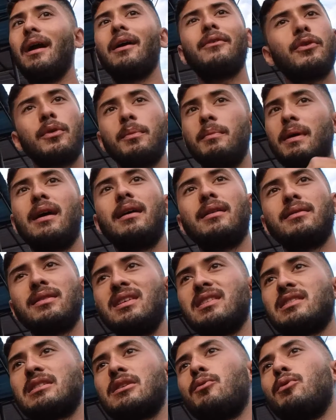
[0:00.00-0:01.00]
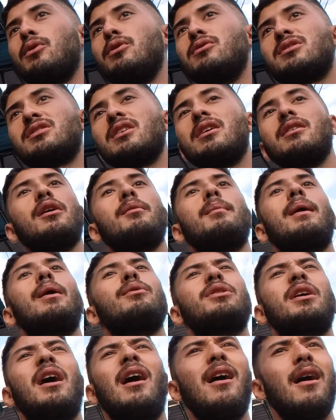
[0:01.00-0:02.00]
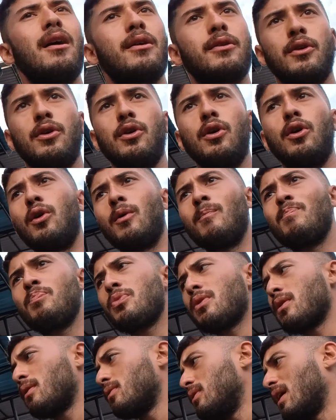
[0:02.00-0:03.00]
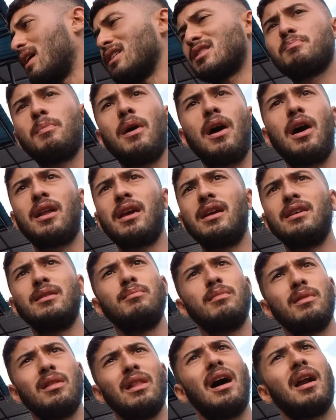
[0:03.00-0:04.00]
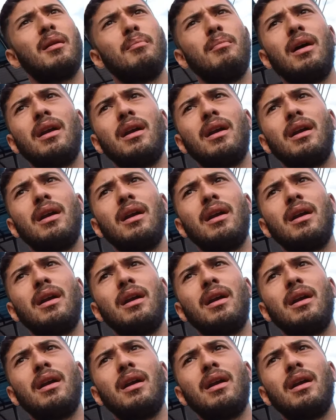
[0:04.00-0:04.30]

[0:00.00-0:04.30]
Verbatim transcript: Every man gets it. When no you see another man with a hot girl, mm-hmm. nice body, a lot of